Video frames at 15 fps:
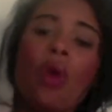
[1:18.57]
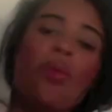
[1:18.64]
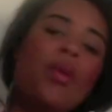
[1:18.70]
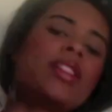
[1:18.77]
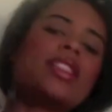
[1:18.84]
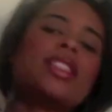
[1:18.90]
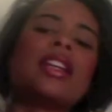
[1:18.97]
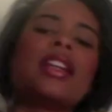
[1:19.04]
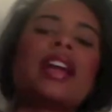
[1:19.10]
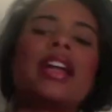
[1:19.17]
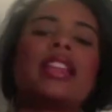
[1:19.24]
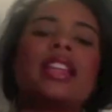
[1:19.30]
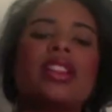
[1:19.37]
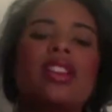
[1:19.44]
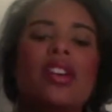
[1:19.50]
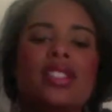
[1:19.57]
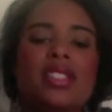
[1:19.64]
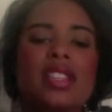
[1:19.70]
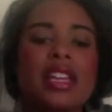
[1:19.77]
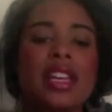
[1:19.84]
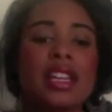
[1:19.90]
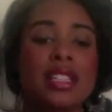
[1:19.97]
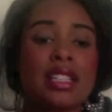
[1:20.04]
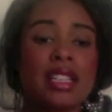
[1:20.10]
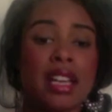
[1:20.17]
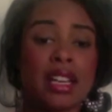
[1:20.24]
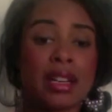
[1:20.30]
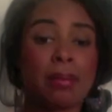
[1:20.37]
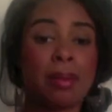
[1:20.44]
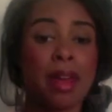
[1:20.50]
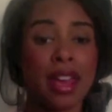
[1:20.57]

Wednesday night, they lost to the Indiana